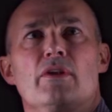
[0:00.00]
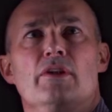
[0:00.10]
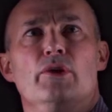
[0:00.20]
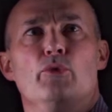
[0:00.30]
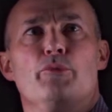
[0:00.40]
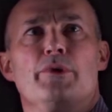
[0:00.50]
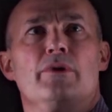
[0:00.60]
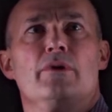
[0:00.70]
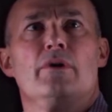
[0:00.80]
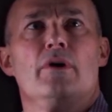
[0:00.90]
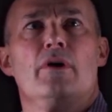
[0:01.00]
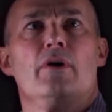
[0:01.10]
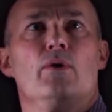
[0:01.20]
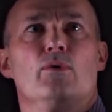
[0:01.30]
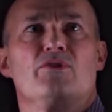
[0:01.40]
loop
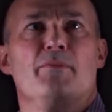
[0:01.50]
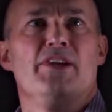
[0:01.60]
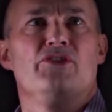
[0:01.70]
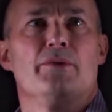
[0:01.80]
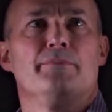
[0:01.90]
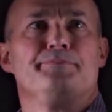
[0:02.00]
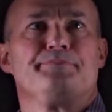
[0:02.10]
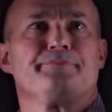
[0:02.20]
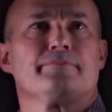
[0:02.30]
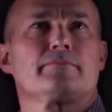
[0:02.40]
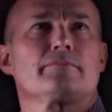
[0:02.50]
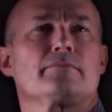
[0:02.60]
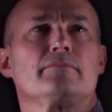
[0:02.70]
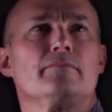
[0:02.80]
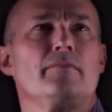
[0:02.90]
automation.
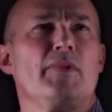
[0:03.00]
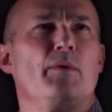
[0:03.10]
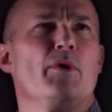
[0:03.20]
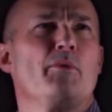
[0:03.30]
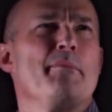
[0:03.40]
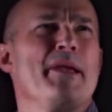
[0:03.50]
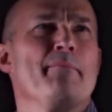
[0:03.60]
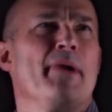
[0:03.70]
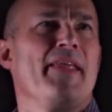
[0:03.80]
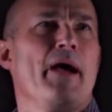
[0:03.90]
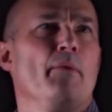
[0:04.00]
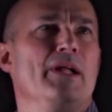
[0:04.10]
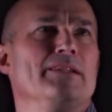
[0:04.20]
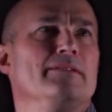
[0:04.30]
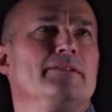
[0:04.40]
What do we mean by that?
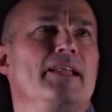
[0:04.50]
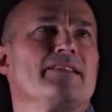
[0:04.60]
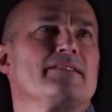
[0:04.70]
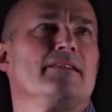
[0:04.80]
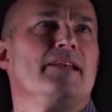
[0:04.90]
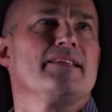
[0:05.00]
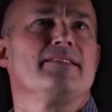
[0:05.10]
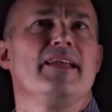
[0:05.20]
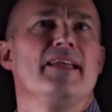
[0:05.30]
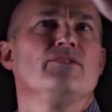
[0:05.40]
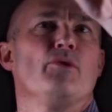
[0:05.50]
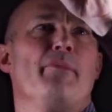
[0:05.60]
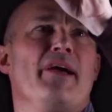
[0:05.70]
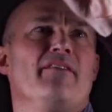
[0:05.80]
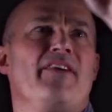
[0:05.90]
Well, let's, let's dig into a
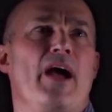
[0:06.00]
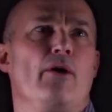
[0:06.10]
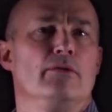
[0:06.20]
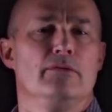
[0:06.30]
bit of how